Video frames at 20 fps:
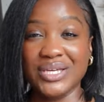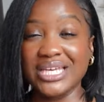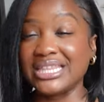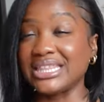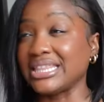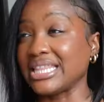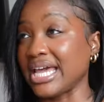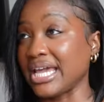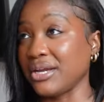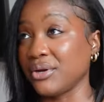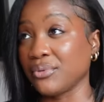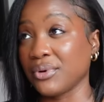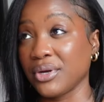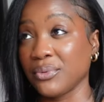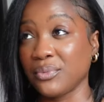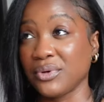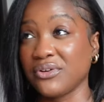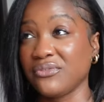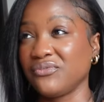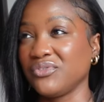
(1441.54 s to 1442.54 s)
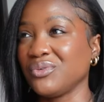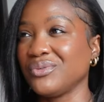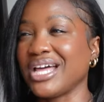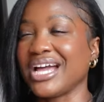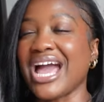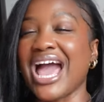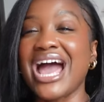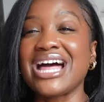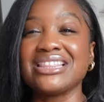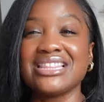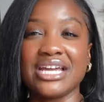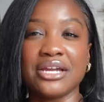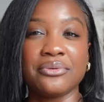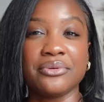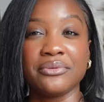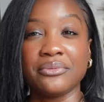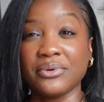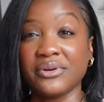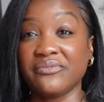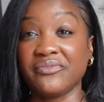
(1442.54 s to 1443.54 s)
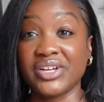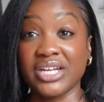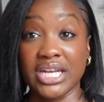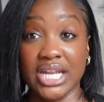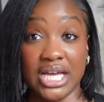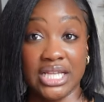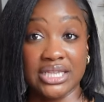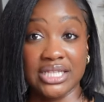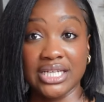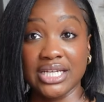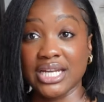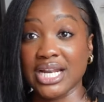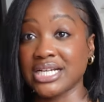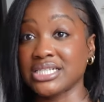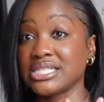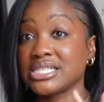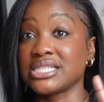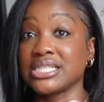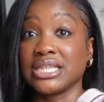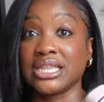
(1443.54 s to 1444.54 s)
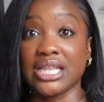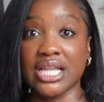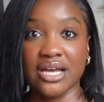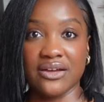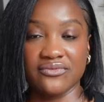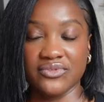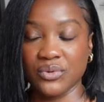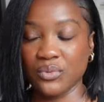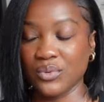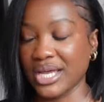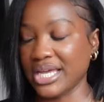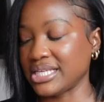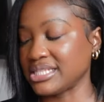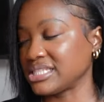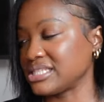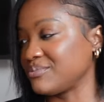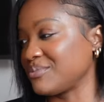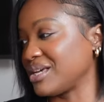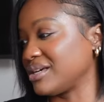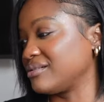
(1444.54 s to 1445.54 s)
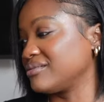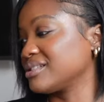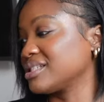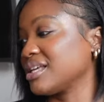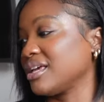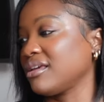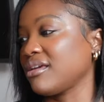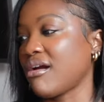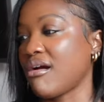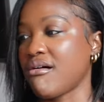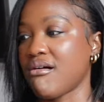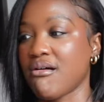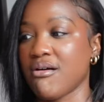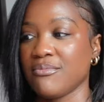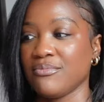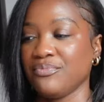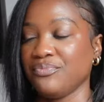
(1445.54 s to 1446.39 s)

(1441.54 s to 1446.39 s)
can layer it with a few, like, I layer it with vanilla, and I just love the way it smells. And y'all,